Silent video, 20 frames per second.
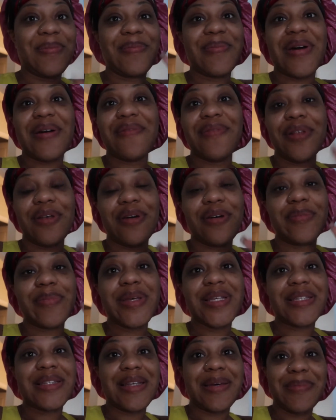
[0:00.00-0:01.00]
my
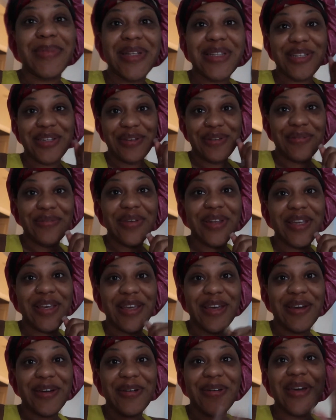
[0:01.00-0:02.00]
Vlogmas number two
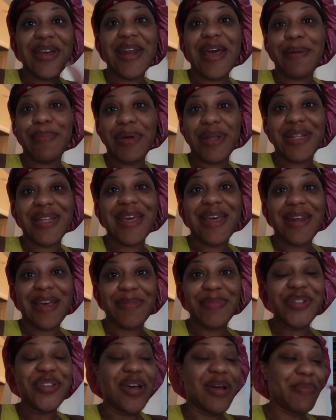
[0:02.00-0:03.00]
video, and I put that
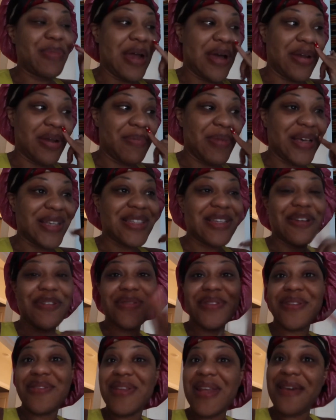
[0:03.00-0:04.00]
up. So I'm proud of myself.
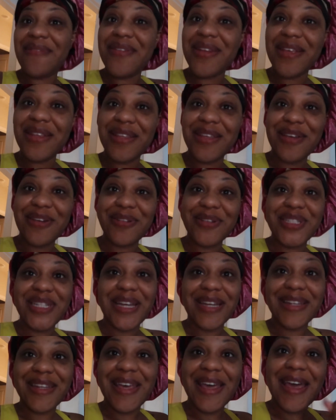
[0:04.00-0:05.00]
So definitely go
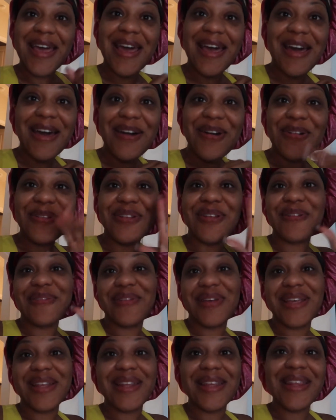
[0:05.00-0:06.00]
check that out. Don't
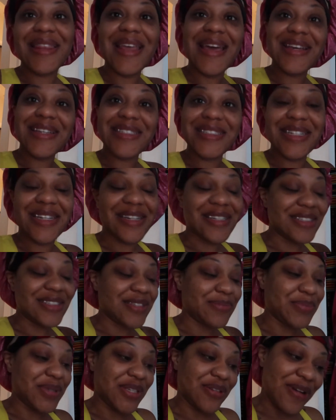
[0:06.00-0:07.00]
forget to like, share, and
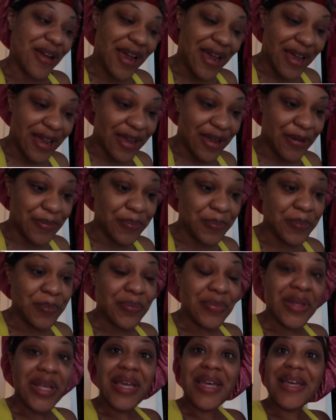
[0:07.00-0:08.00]
subscribe
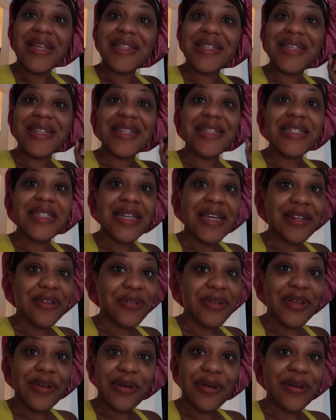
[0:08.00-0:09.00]
to the
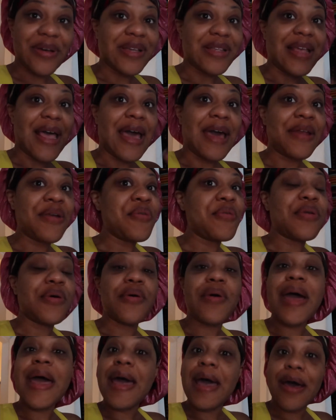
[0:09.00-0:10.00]
channel y'all because I don't
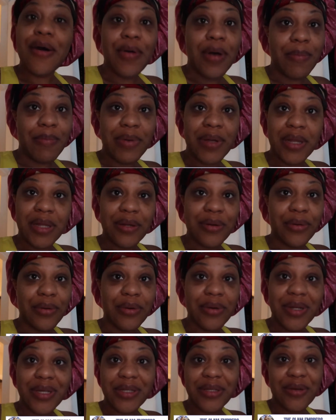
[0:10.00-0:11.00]
know how I'm pulling
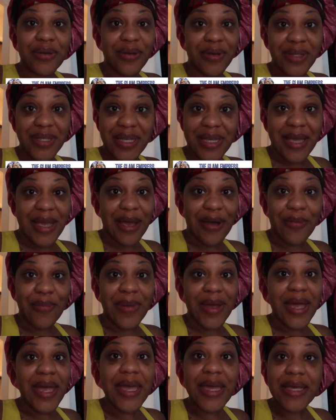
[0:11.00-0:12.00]
all this content out
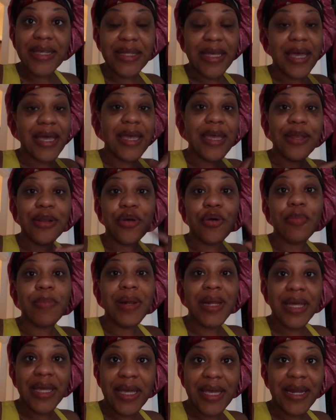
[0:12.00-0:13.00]
my ass. I had no
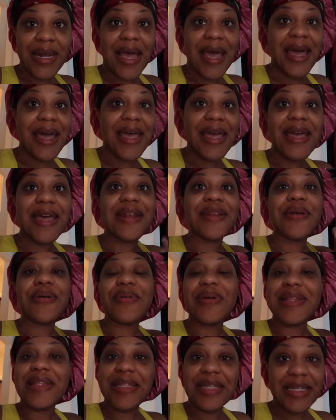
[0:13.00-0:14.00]
plan. I had
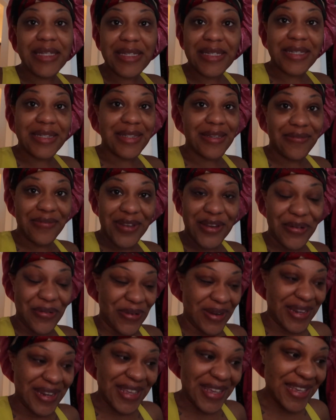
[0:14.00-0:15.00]
no intentions of
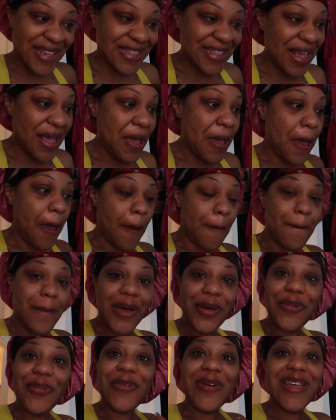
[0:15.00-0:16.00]
doing this
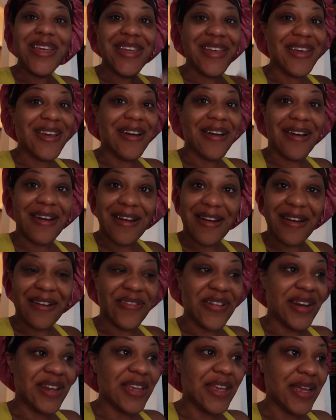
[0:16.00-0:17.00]
but we are
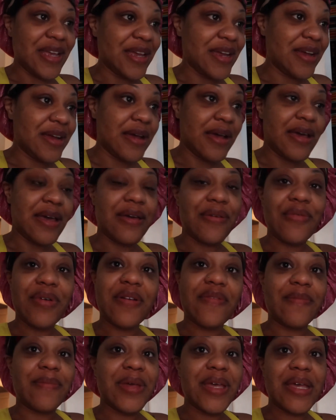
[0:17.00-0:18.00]
already here and
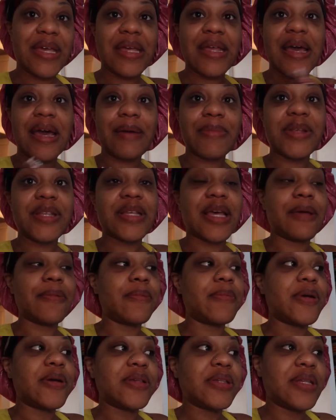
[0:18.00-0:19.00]
with me I'm the type
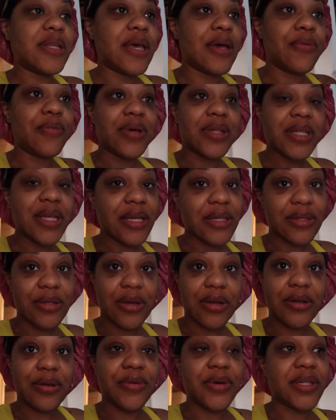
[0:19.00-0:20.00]
of person that once I
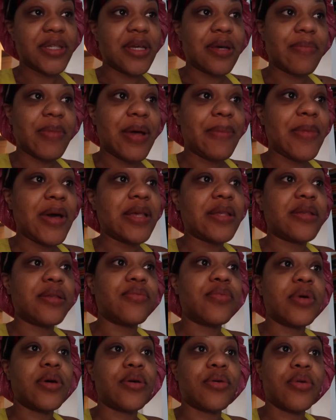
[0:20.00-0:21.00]
start doing something I might as
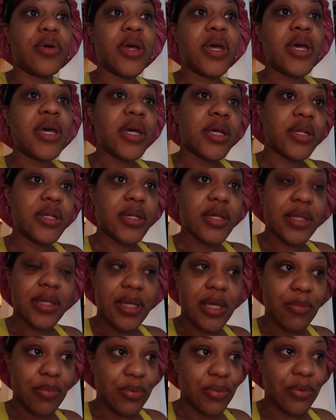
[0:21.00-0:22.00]
well just
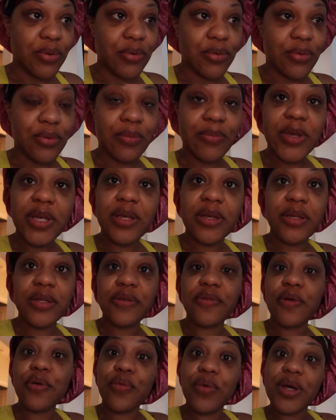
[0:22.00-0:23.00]
keep on going because
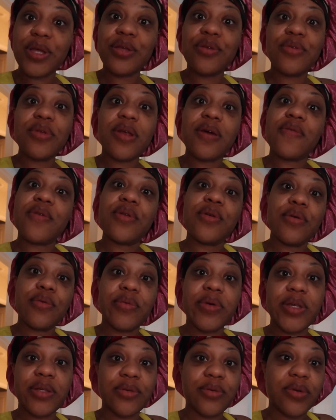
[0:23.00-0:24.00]
for one you never know
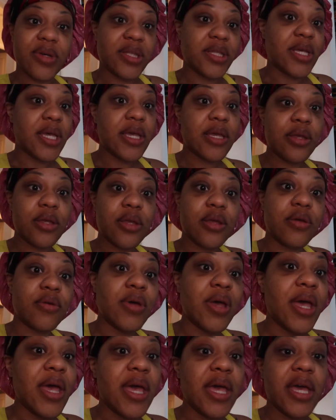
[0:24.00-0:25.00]
where it's going to take you
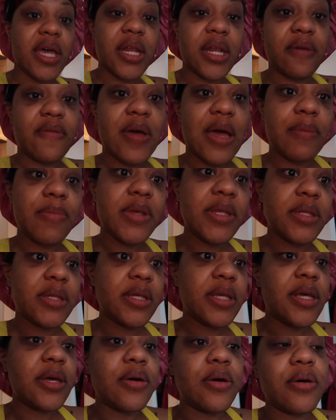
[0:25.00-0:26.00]
and if I've been
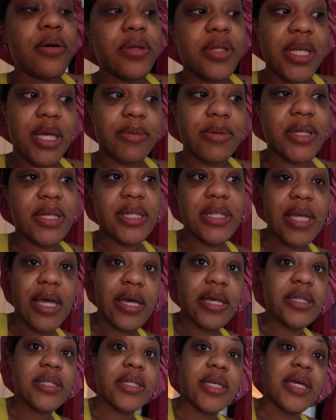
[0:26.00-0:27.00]
seeing all types of
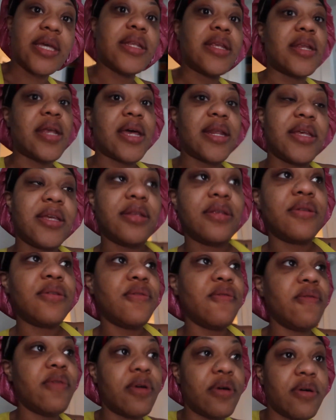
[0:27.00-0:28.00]
signs saying that I need to
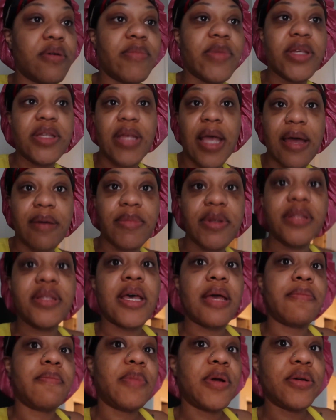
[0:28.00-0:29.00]
do vlogmas I'm the
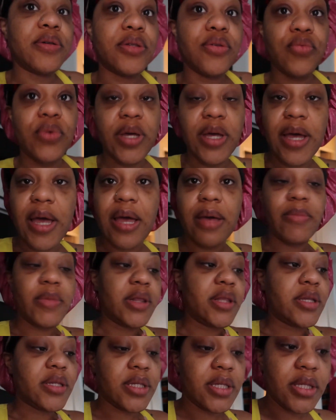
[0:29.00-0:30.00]
type of person where I'm
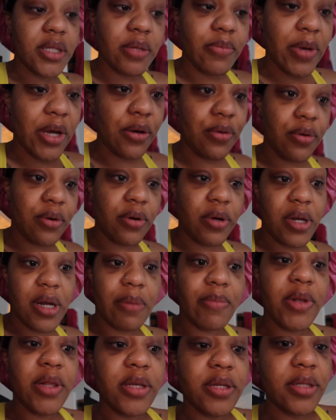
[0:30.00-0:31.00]
going to listen to my girl and
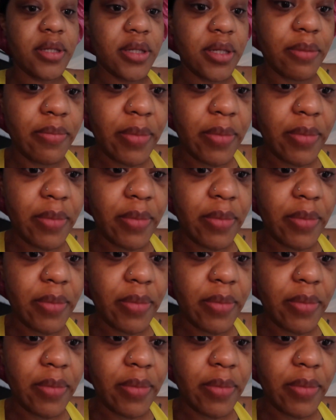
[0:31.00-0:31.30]
I'm going to listen to